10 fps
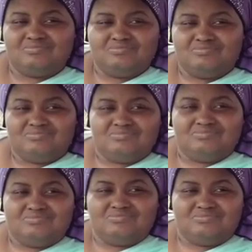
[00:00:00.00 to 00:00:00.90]

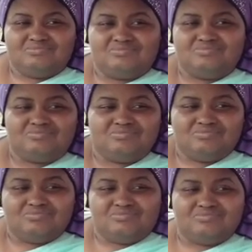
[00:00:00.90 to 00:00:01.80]

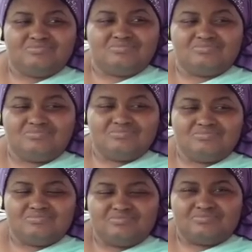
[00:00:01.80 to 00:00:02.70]

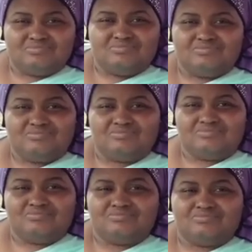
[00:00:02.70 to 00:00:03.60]

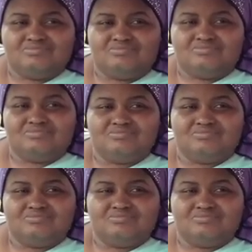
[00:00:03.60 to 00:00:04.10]
No words are spoken by the person on screen.